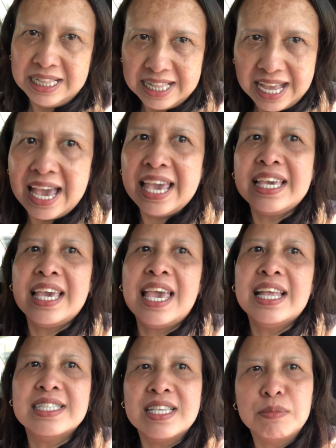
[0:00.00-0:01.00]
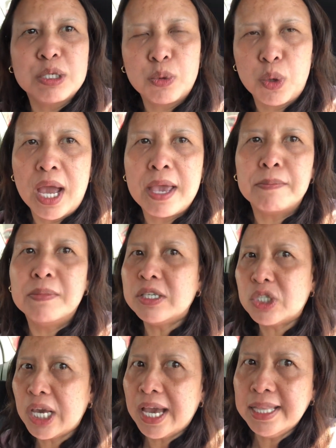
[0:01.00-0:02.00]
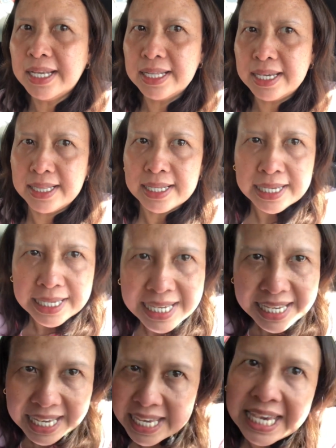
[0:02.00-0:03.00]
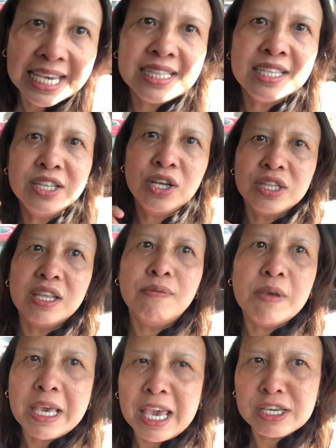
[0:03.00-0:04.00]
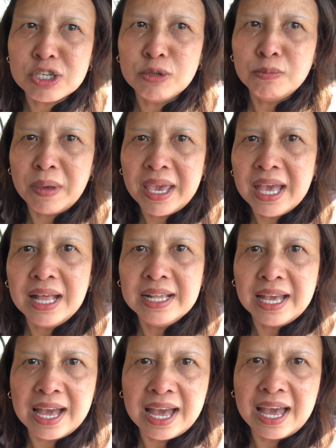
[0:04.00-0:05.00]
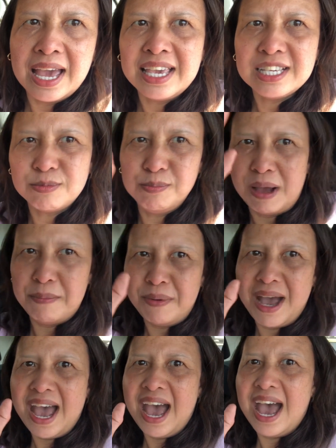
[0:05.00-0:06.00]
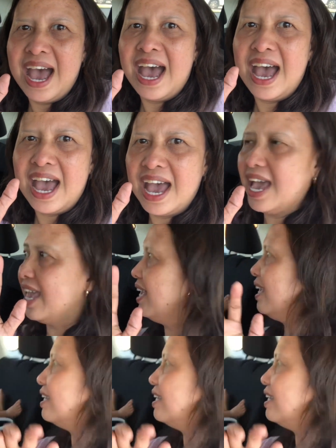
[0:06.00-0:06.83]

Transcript: like and subscribe my channel and hit the notification bell guys bye bye